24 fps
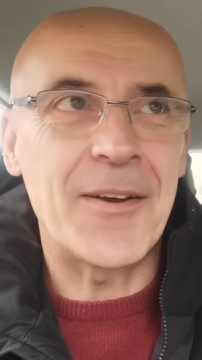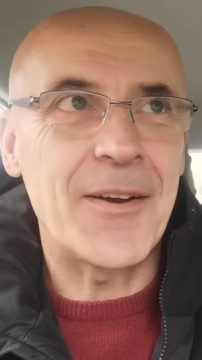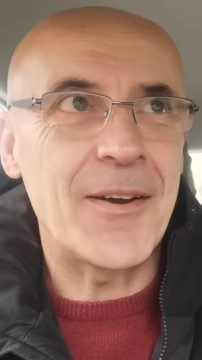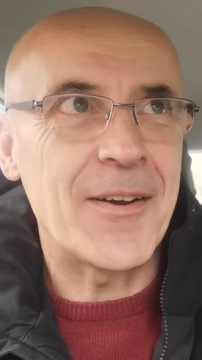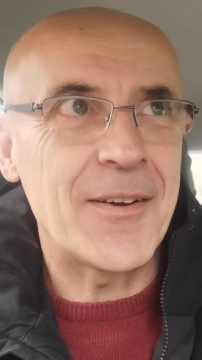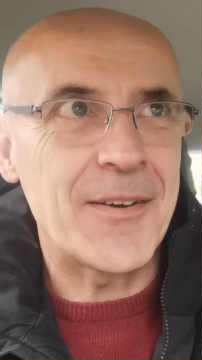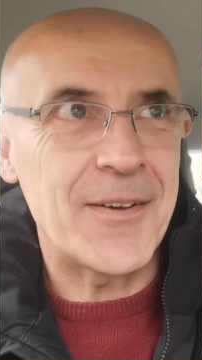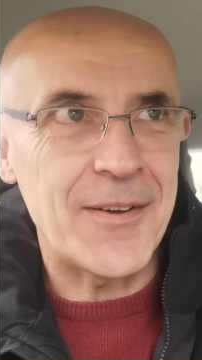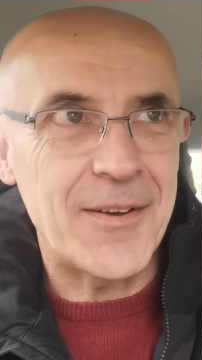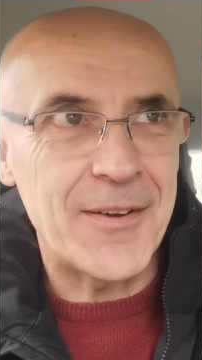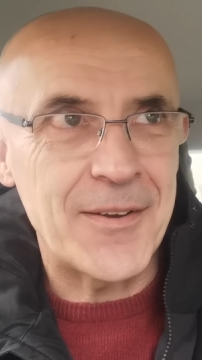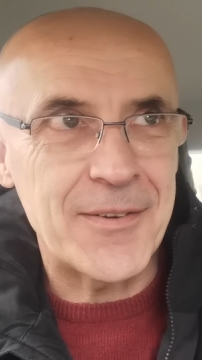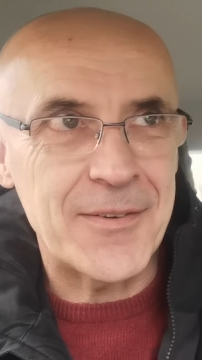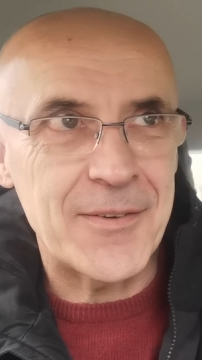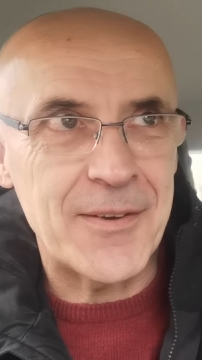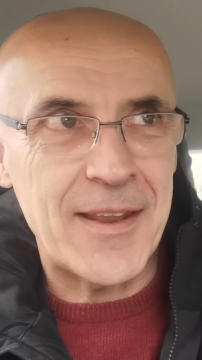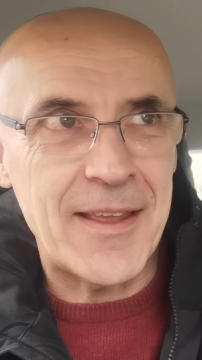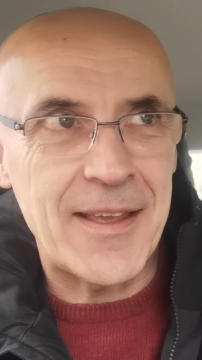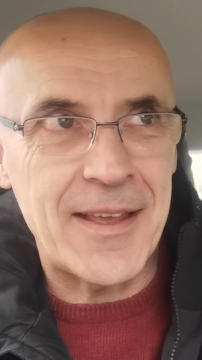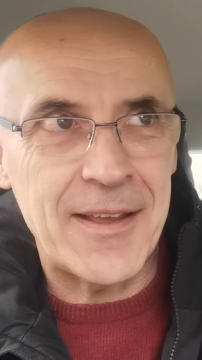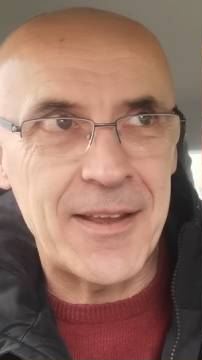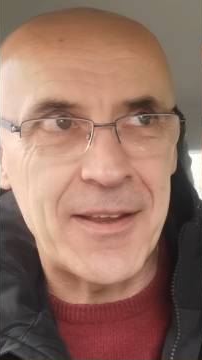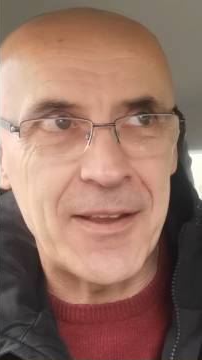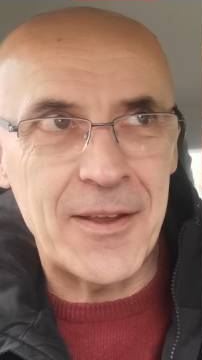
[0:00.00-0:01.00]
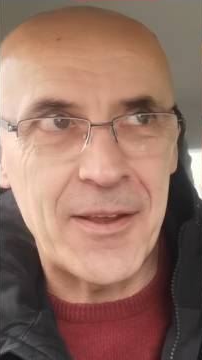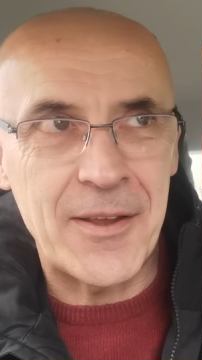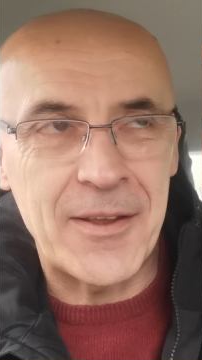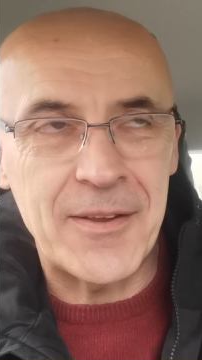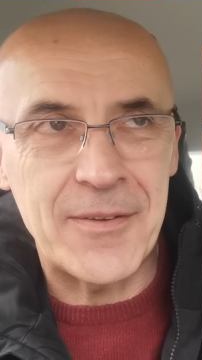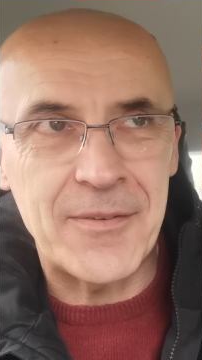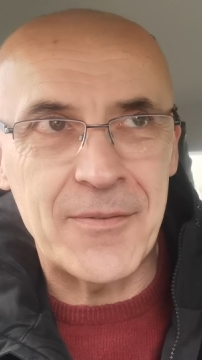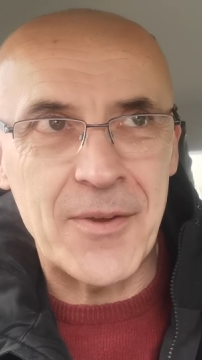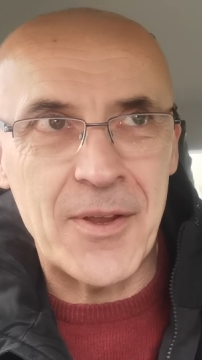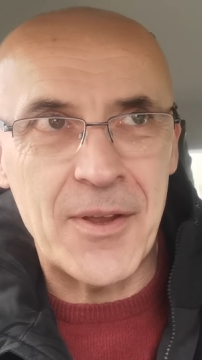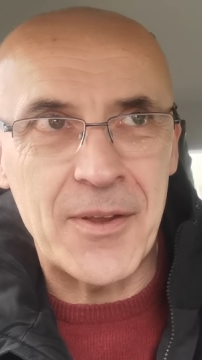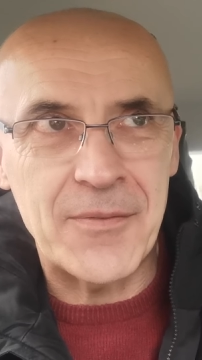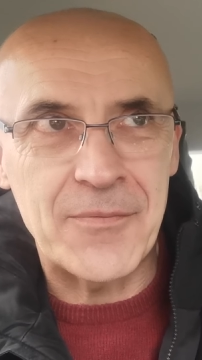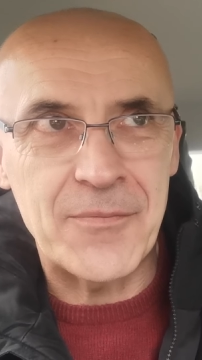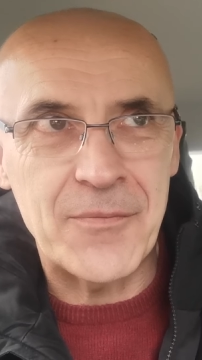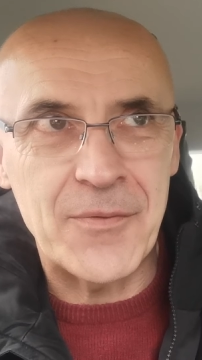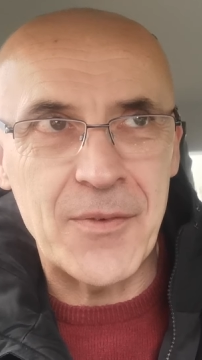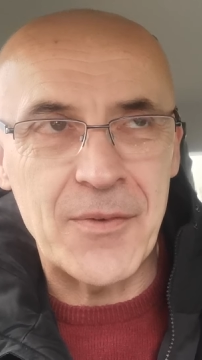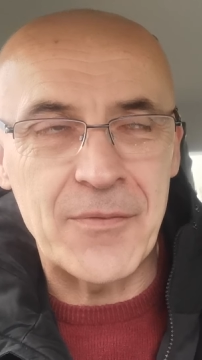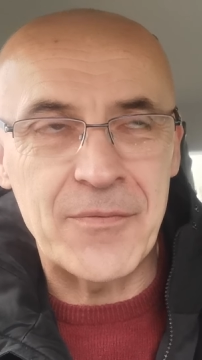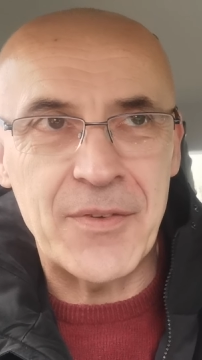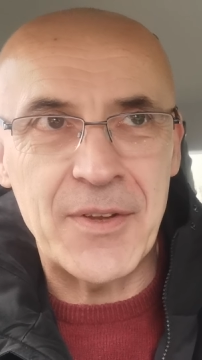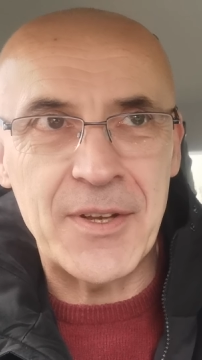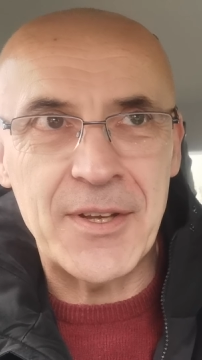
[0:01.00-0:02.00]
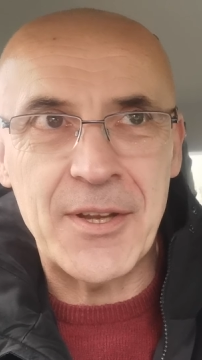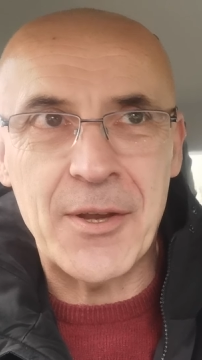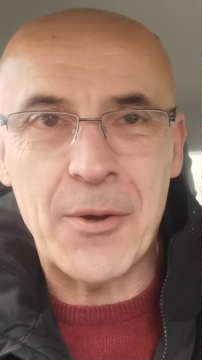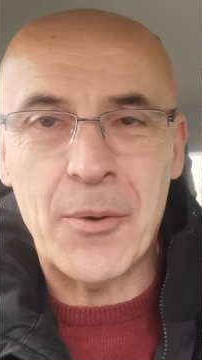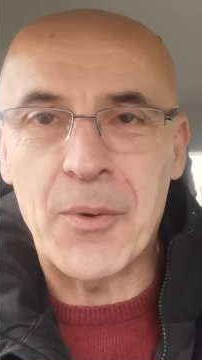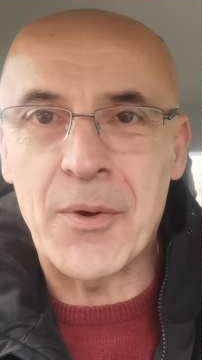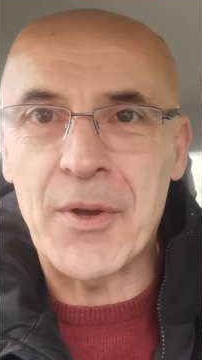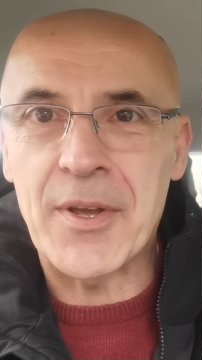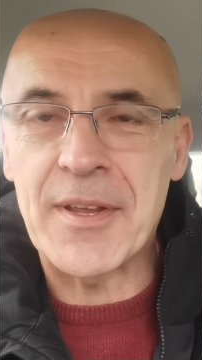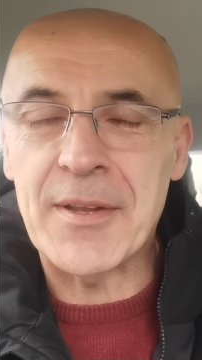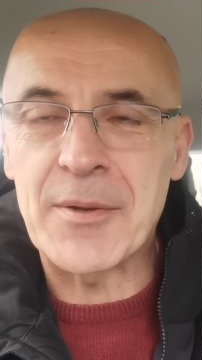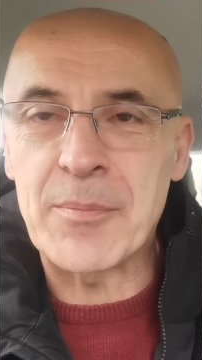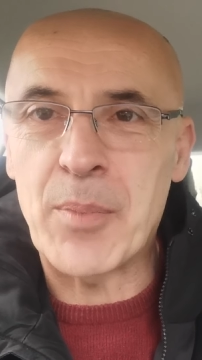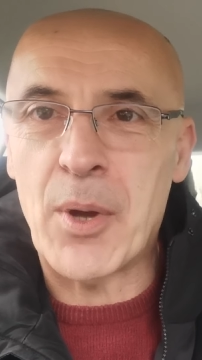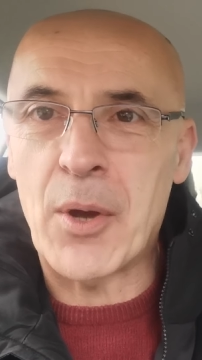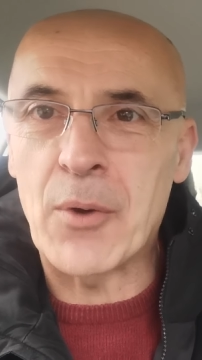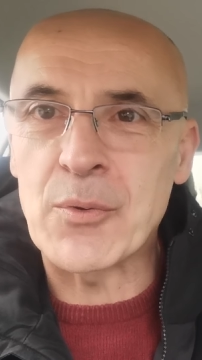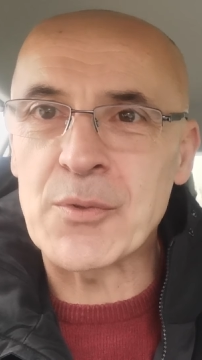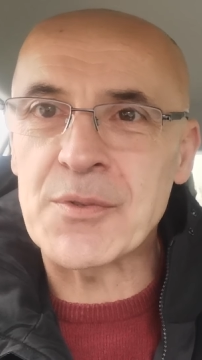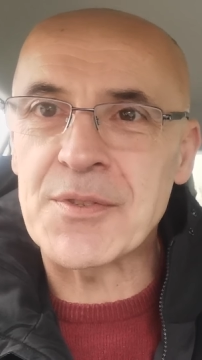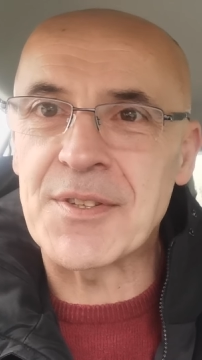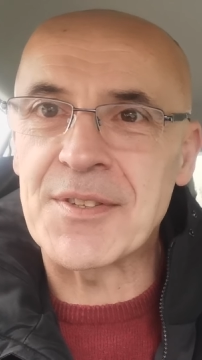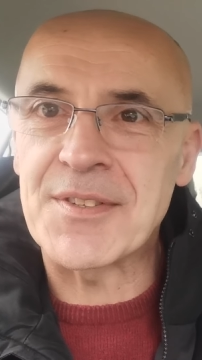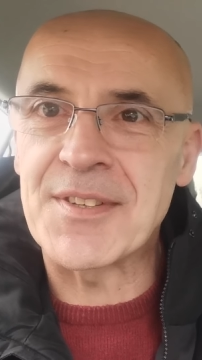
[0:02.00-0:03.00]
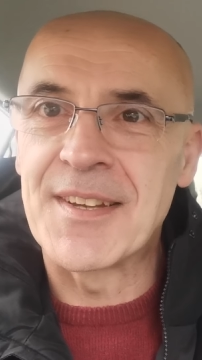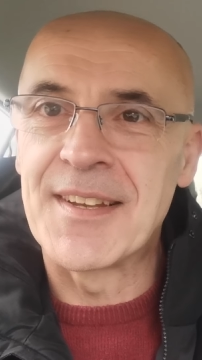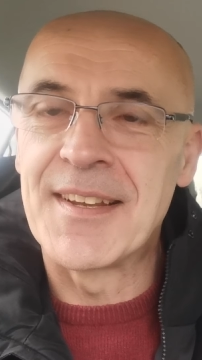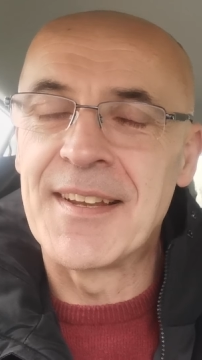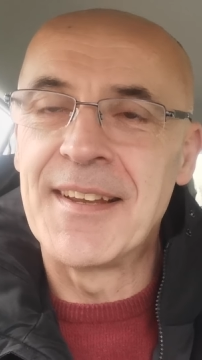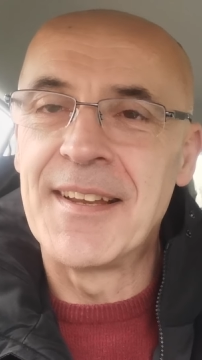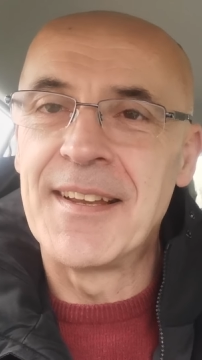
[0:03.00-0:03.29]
uh, on, on, a, video I had posted.